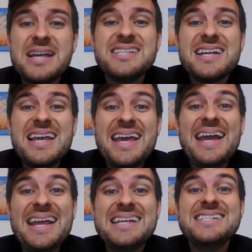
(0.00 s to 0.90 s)
Basically,
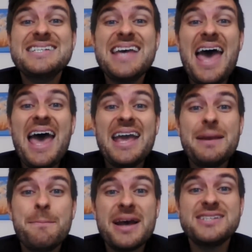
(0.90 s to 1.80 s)
it is
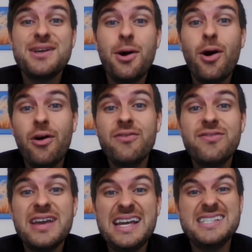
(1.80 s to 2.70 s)
a matter
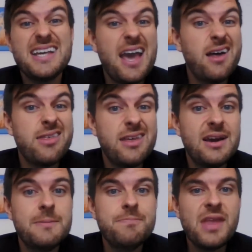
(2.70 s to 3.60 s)
of eating
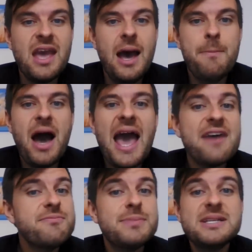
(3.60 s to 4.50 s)
healthier. I
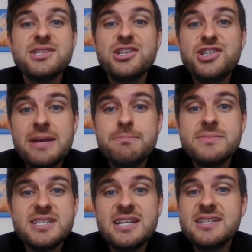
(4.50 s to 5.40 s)
haven't been to the
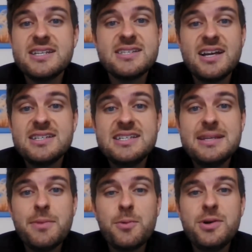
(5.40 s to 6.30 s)
gym since I started
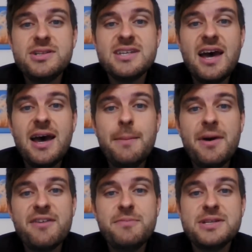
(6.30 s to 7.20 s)
Slimming World.
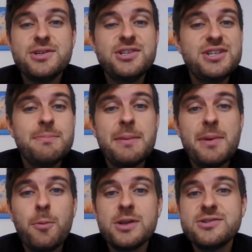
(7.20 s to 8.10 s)
I've been to the gym
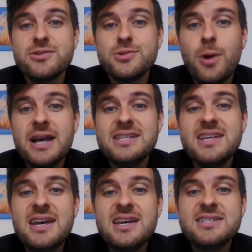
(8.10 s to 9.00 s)
maybe once or twice,
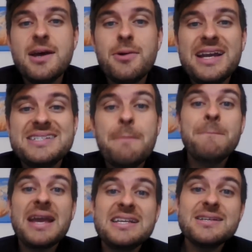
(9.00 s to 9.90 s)
so it's
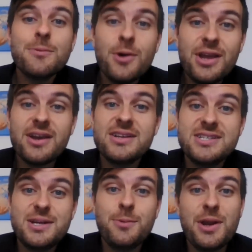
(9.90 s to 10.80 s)
amazing what you can
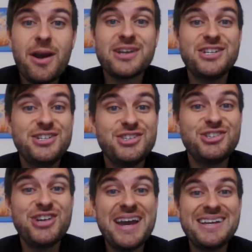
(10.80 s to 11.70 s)
do when you actually just
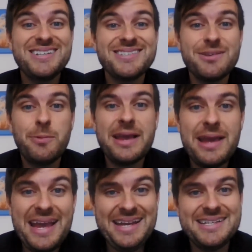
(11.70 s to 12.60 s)
change the way
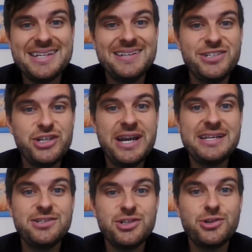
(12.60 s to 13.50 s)
you eat and
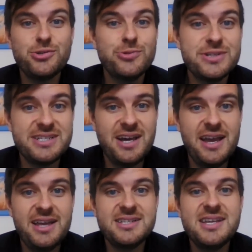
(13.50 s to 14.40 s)
change your
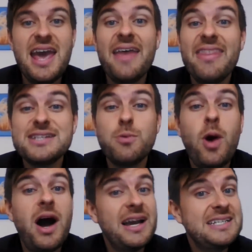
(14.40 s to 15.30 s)
diet, and that's
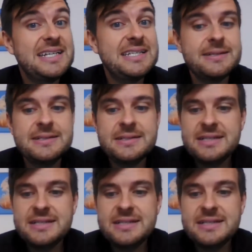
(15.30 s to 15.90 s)
what I did.